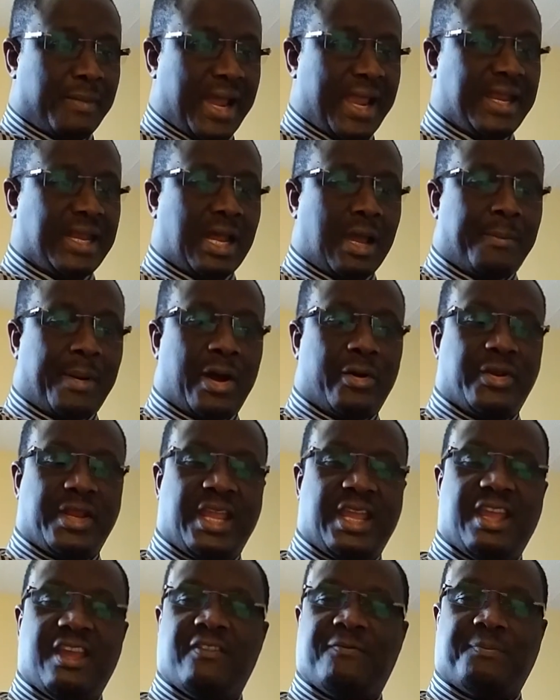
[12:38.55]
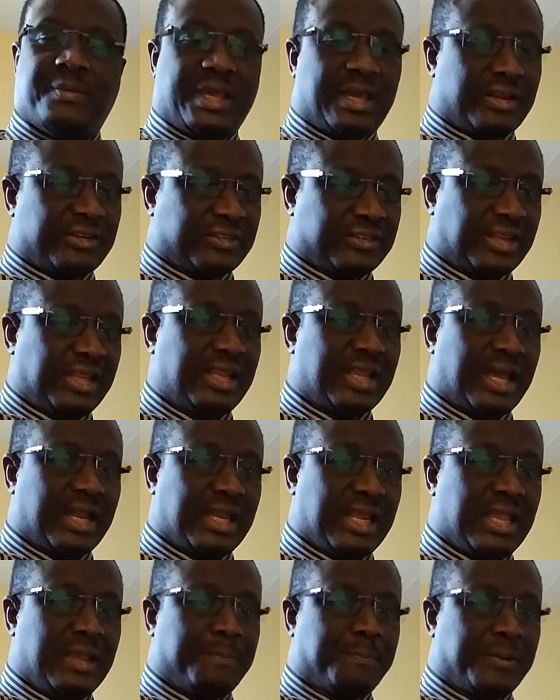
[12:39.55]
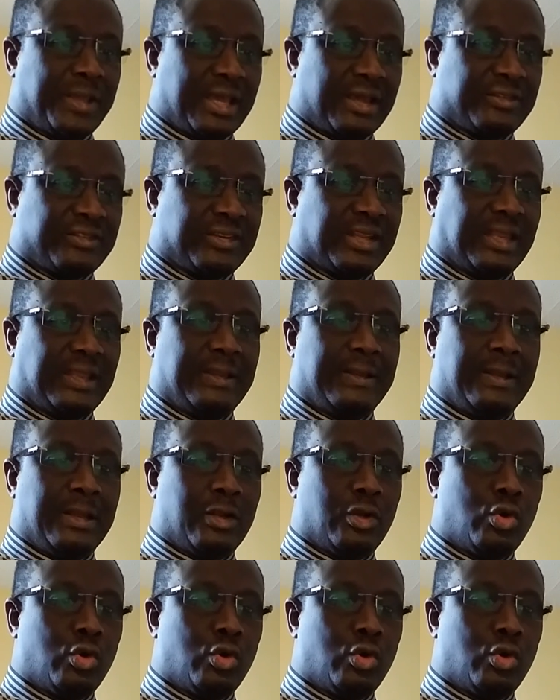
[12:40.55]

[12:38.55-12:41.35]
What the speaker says: mind about AFPRC and APRC.